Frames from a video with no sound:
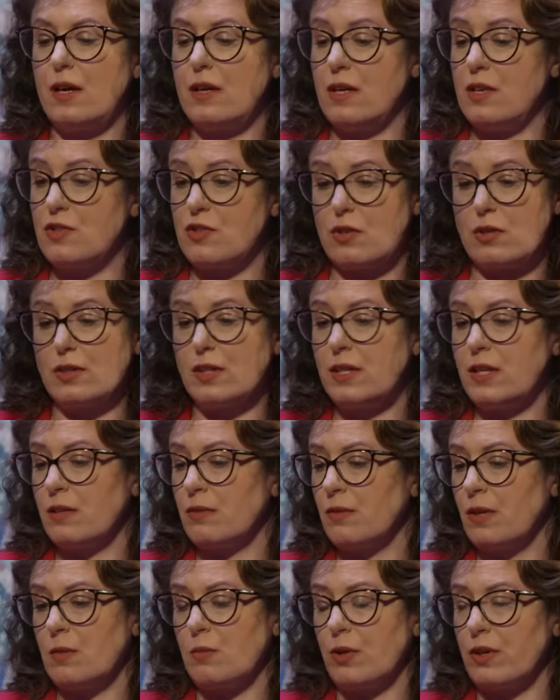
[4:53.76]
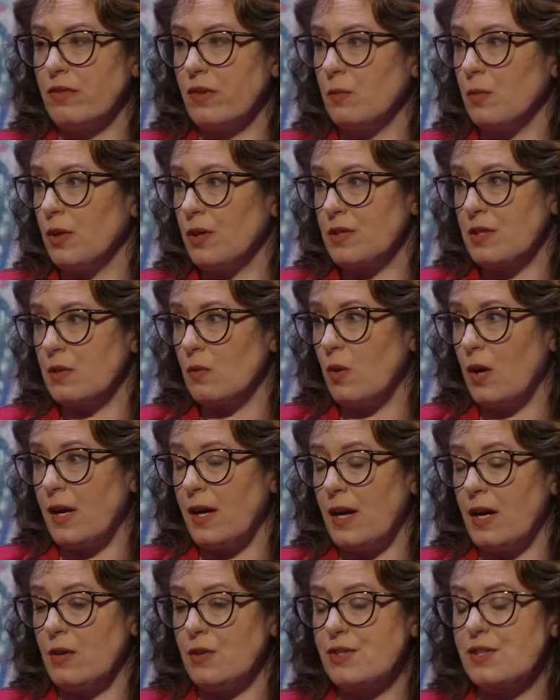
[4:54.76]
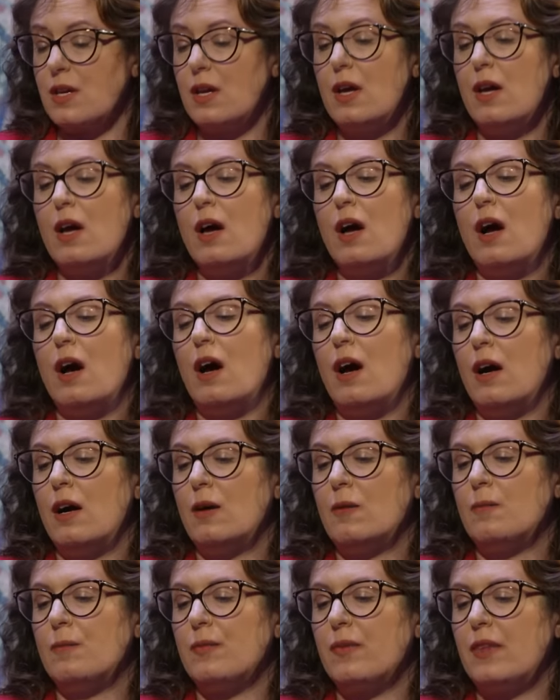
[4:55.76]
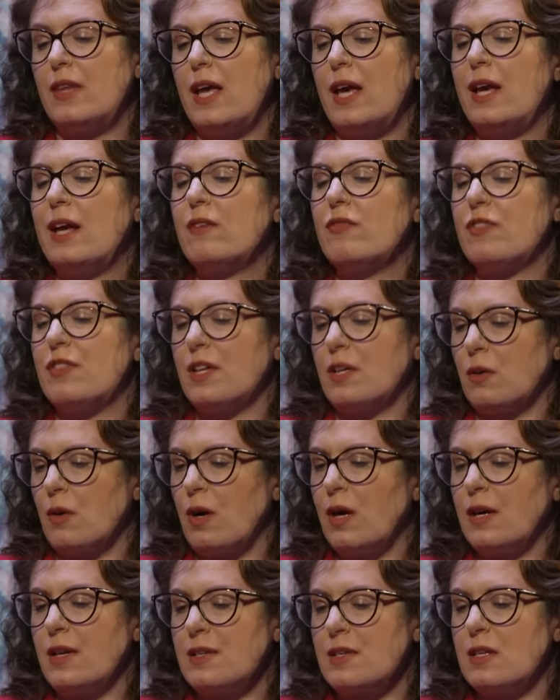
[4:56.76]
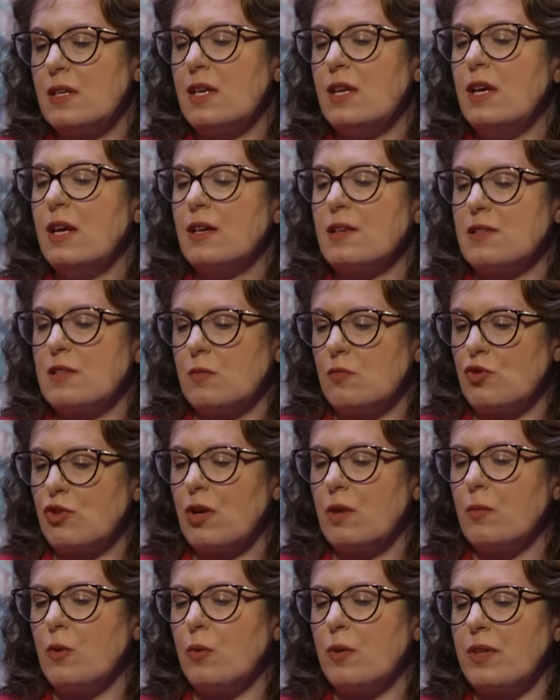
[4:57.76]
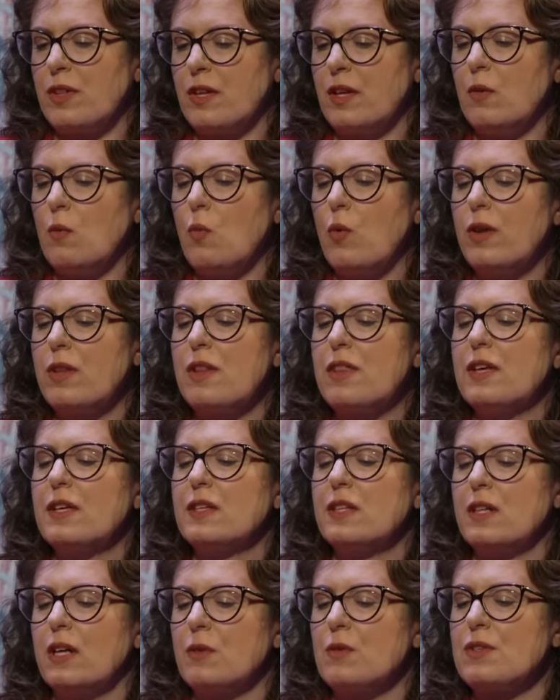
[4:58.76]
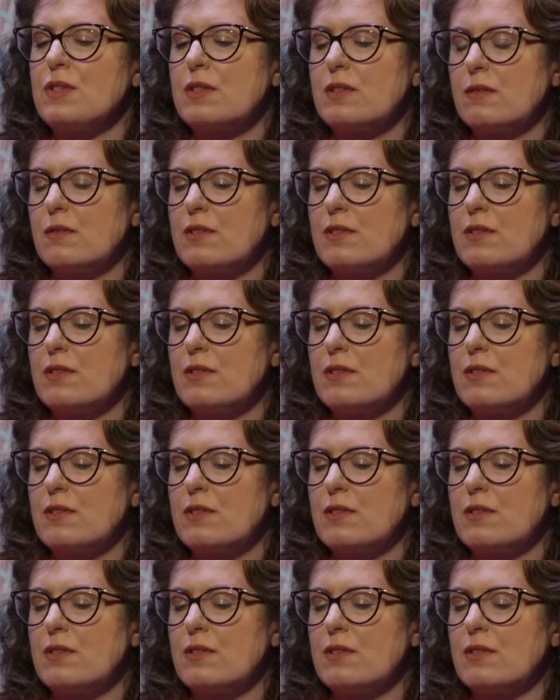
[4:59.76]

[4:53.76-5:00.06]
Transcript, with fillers: Uh, he certainly didn't read briefing books in the White House. Um, they have theorized that he has some trouble with it. One thing that I was